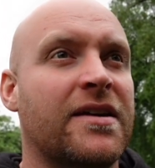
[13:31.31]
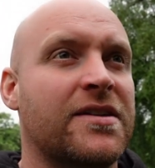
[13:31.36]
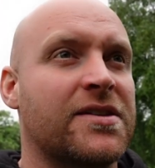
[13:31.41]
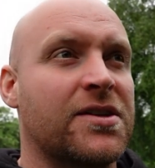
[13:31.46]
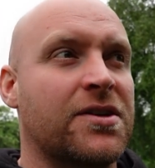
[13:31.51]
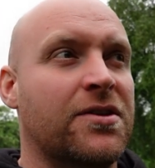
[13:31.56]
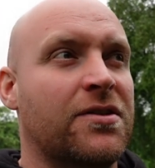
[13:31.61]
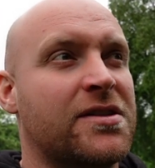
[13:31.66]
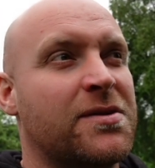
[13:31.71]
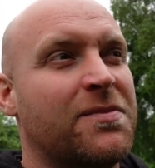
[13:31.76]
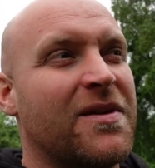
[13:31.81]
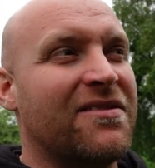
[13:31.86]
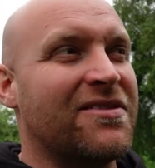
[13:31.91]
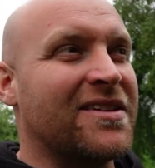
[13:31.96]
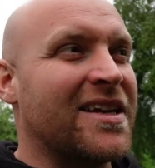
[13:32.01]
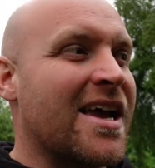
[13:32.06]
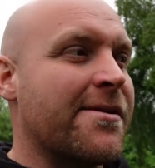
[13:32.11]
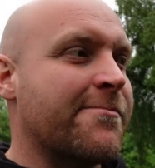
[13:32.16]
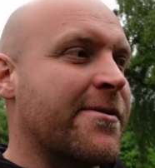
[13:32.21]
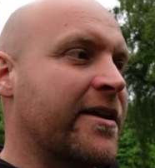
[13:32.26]
So it's a bit of
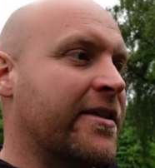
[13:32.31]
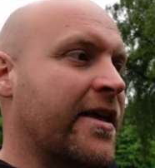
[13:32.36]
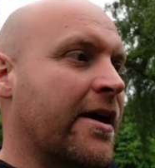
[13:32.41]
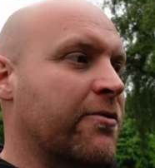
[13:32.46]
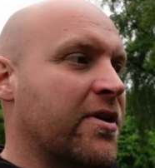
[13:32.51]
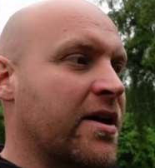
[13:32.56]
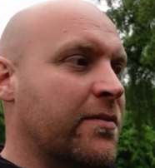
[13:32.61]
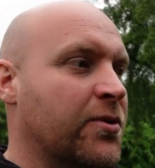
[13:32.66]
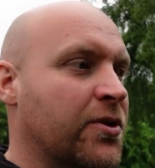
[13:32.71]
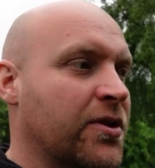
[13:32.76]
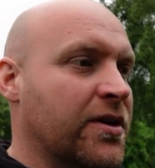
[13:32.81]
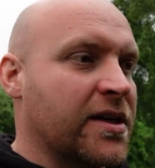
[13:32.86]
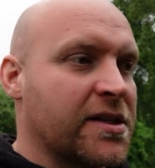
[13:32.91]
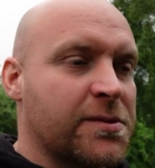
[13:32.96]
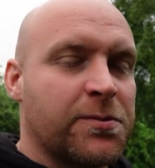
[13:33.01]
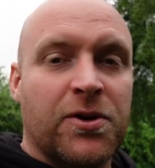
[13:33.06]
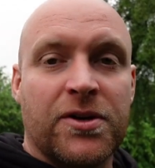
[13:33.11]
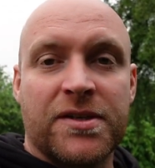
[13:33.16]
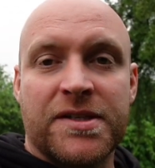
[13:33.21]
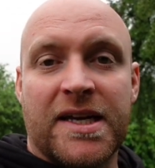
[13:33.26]
a nightmare that way, but I
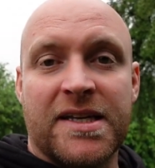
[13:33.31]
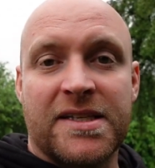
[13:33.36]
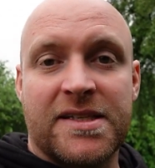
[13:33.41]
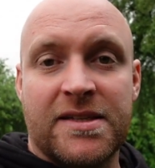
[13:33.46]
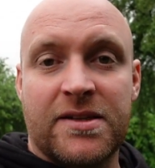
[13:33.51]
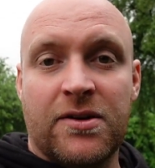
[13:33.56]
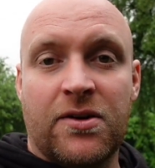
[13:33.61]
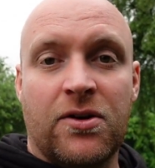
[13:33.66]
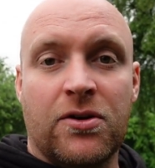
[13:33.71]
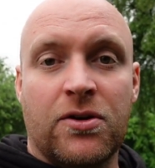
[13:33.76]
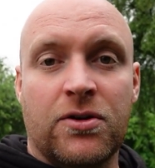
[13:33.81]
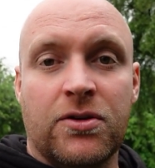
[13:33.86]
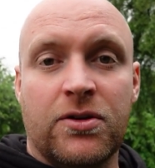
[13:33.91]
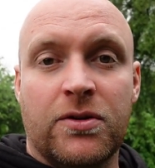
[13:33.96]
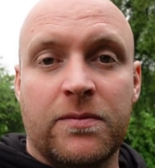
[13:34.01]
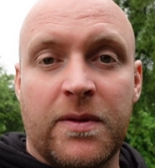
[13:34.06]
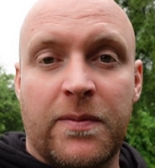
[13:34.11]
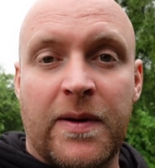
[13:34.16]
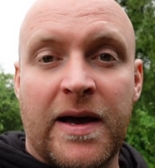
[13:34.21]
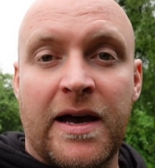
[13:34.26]
suppose that's
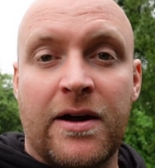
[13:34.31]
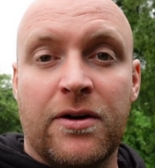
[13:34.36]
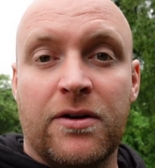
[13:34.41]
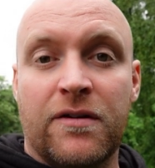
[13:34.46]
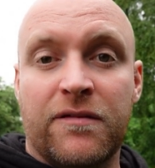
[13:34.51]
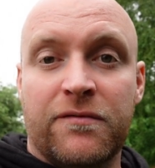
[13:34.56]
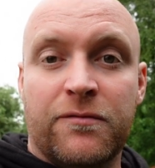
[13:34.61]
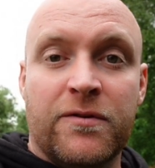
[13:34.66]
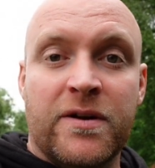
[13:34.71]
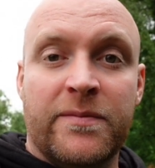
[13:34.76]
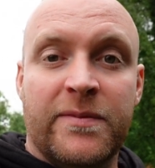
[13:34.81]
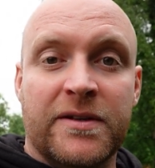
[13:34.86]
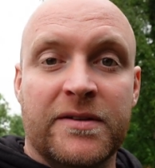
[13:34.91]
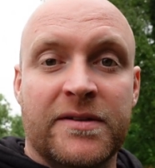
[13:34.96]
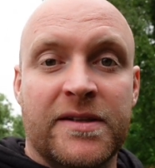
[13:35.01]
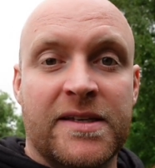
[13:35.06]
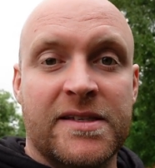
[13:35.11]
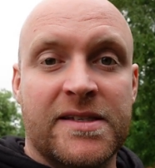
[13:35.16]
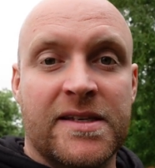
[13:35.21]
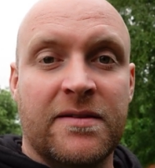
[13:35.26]
all the part of
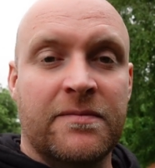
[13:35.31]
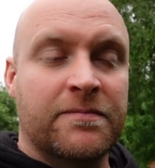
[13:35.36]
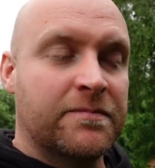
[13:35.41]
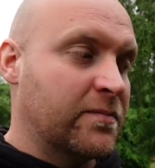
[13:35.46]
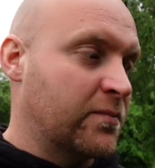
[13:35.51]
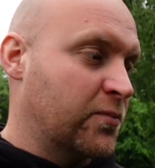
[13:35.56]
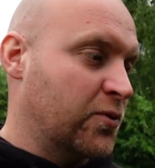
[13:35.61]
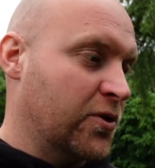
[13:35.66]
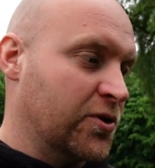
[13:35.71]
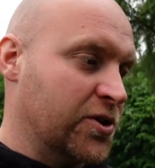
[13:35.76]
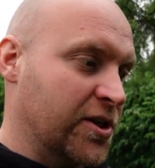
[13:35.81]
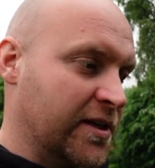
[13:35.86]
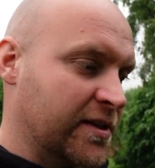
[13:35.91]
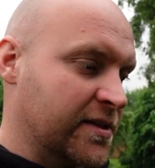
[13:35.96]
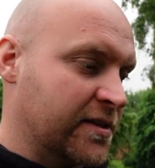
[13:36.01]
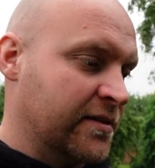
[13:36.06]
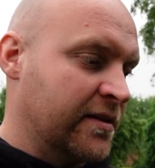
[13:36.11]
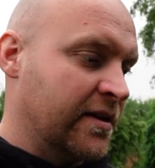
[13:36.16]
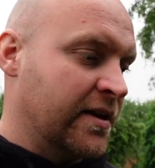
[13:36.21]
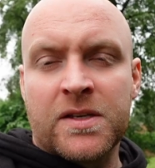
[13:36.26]
rebuilding these
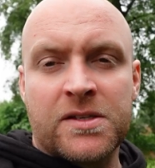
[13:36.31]
projects.